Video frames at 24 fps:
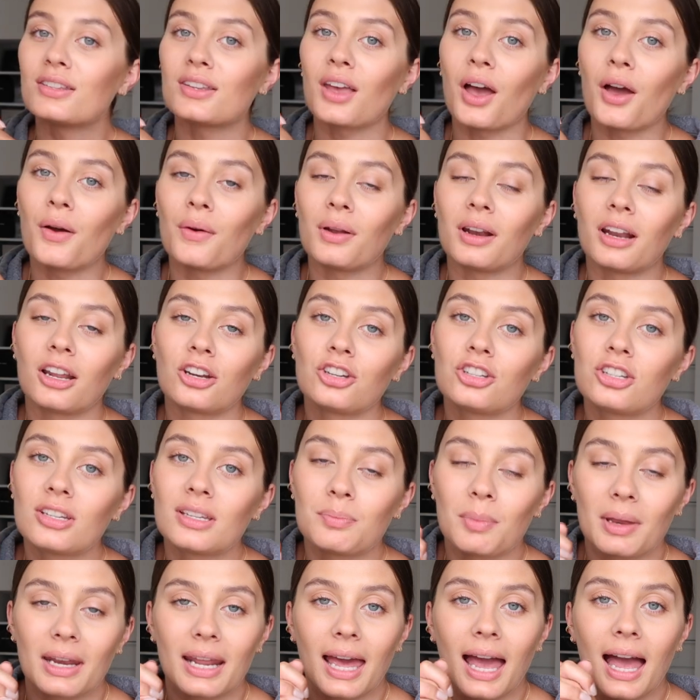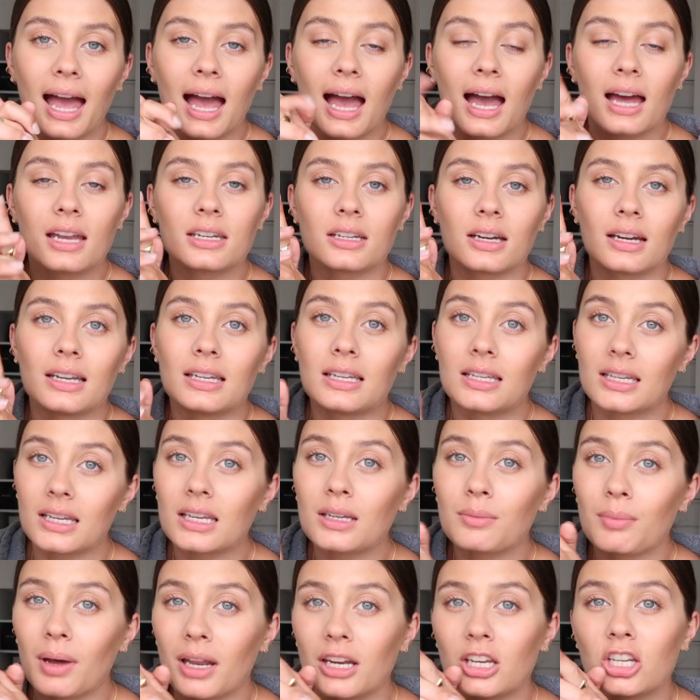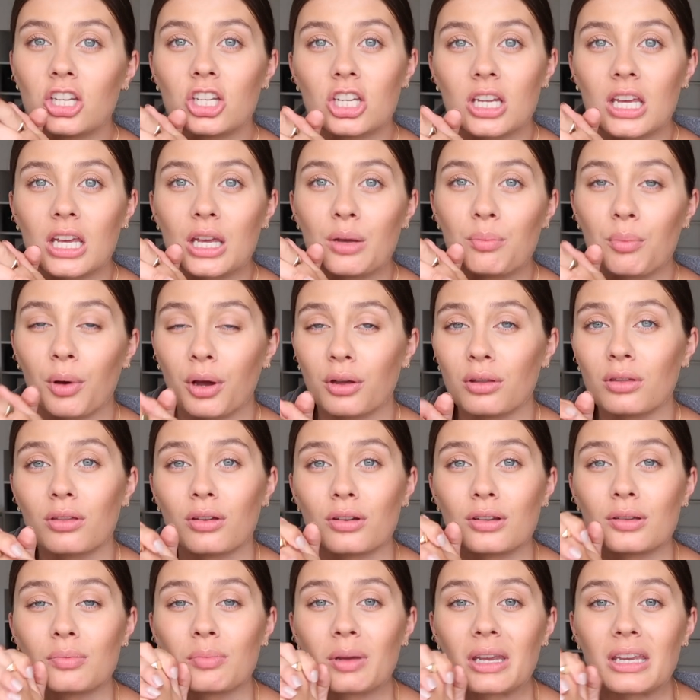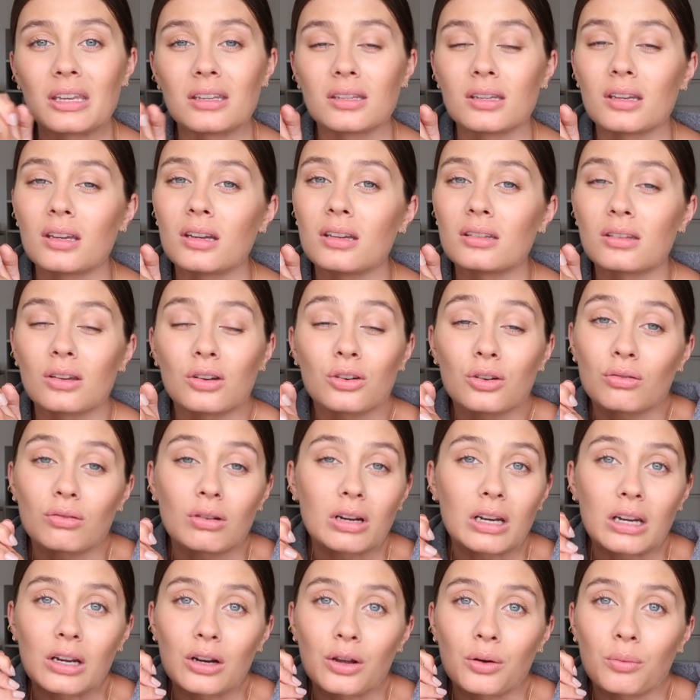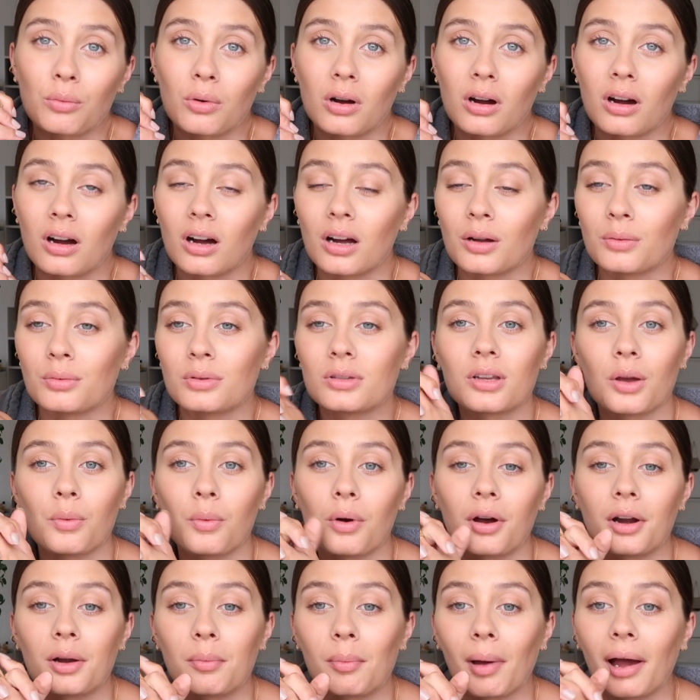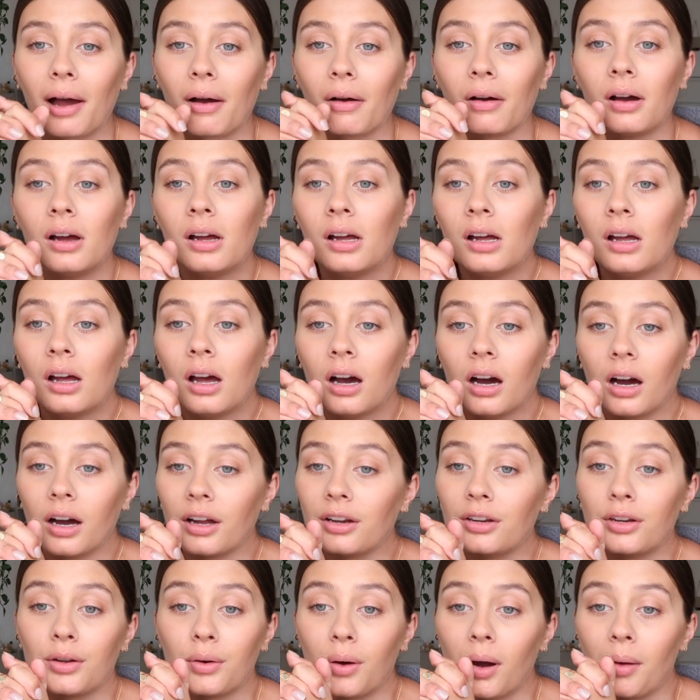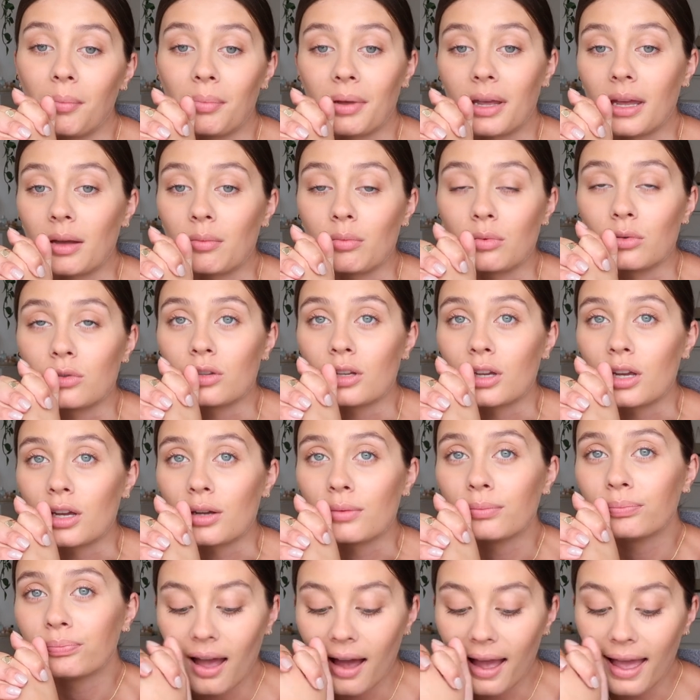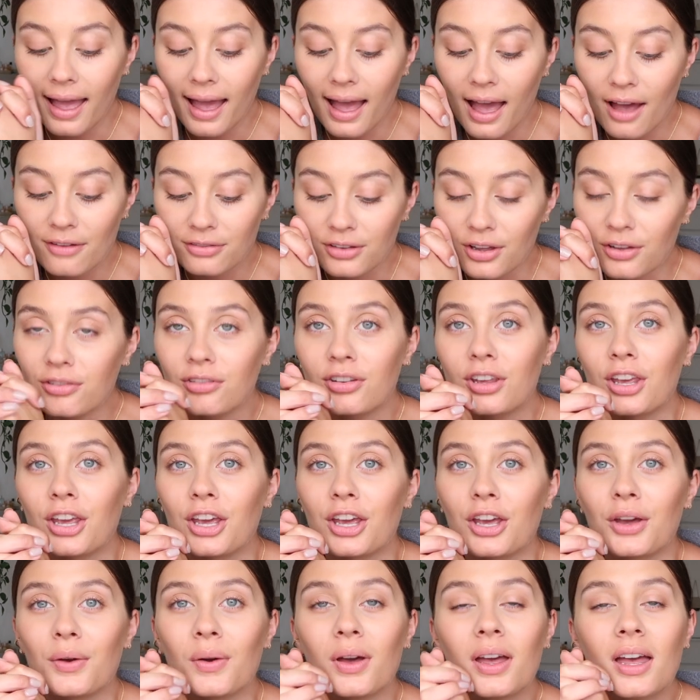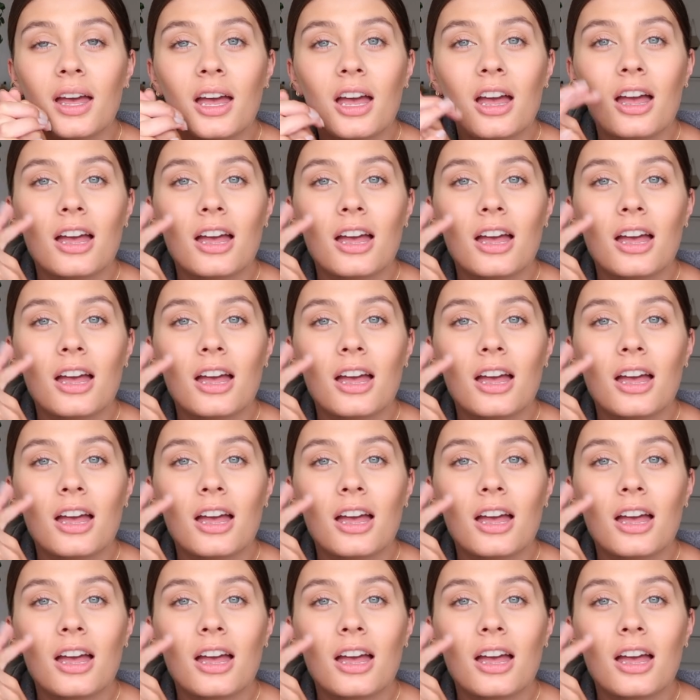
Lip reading: So lunch has been had. I did manage to eat both those pizzas. I don't really know what I was so worried about. I knew I'd be able to. I have a few